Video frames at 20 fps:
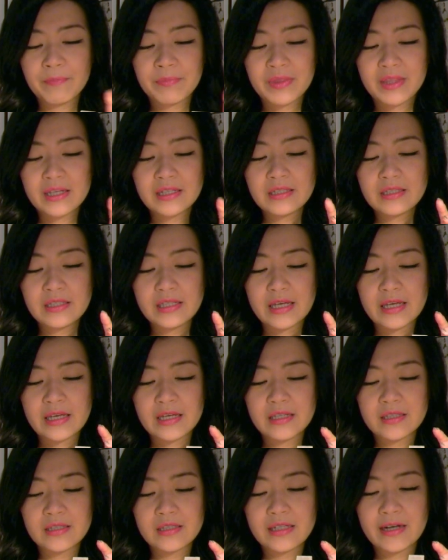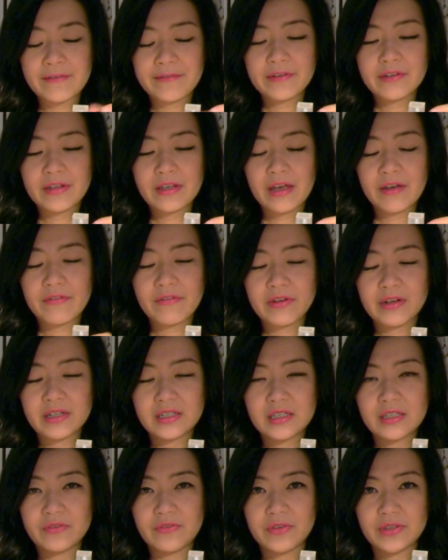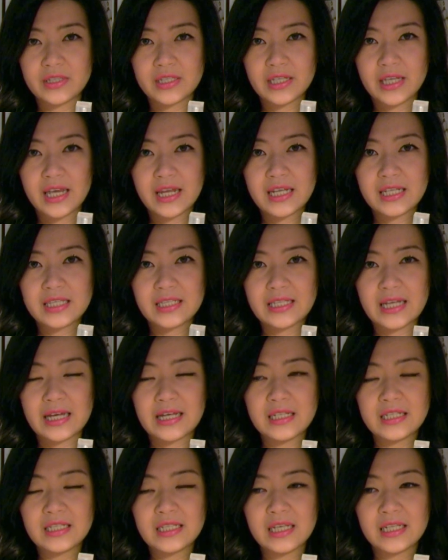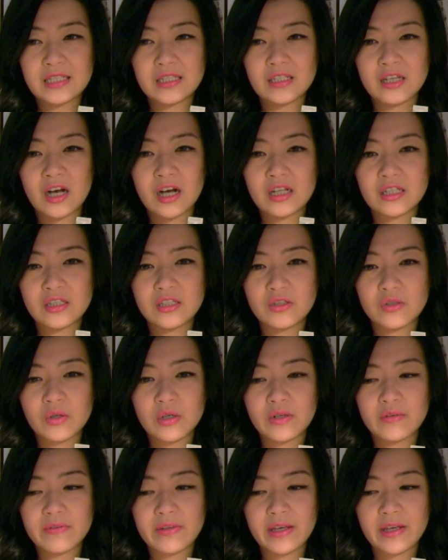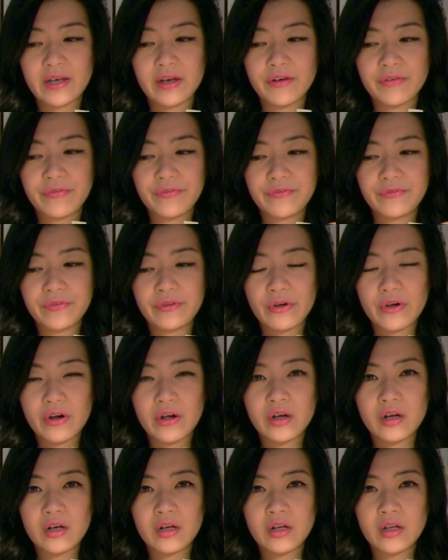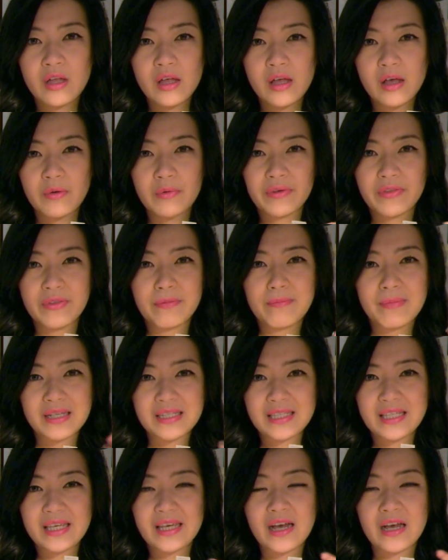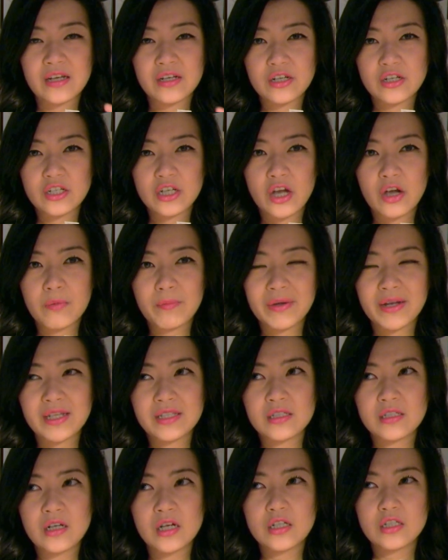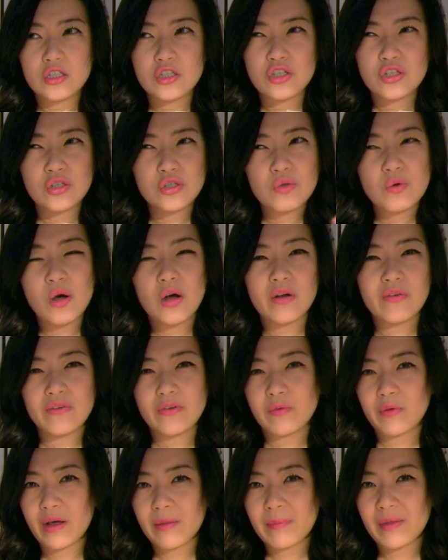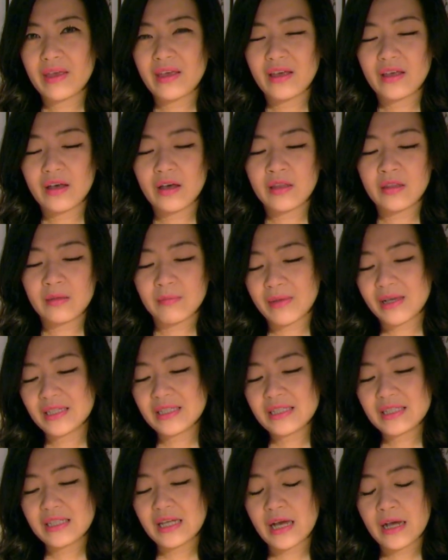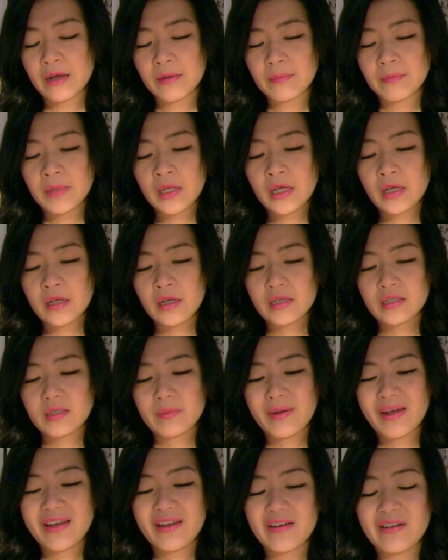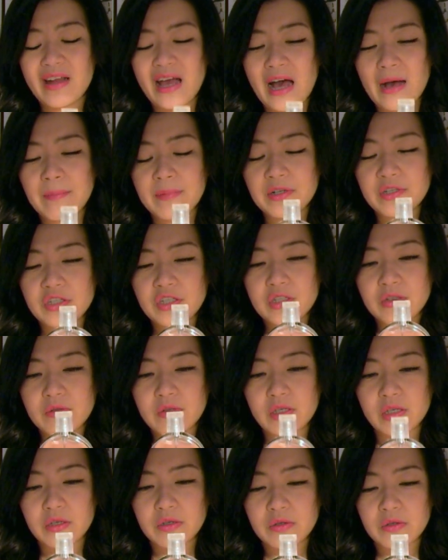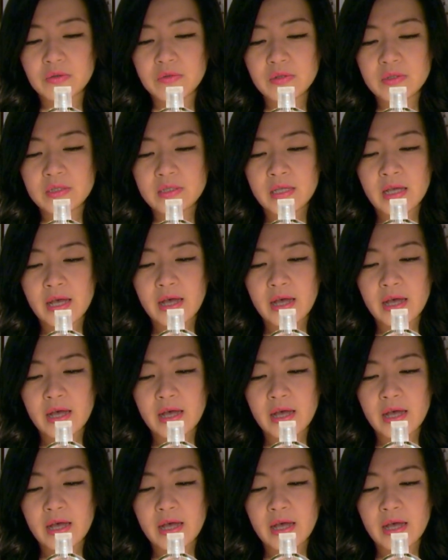This is definitely a very sophisticated scent. It's got sort of like a floral with a musky undertone, but it's not too overwhelming on the musk, depending on how much you use.